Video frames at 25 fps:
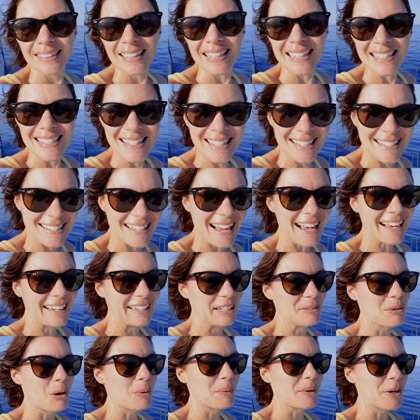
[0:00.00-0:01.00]
It is
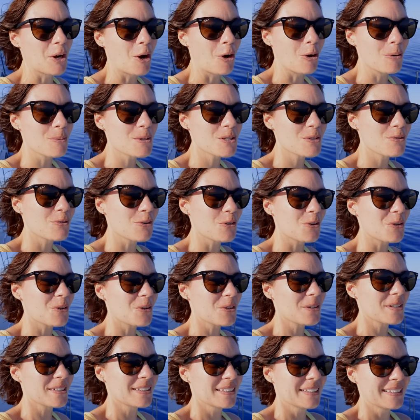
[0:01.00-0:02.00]
exactly what we hoped
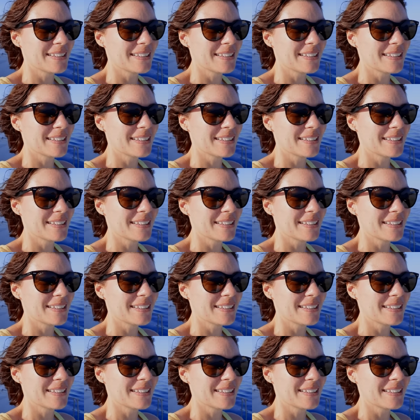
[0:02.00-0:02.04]
for.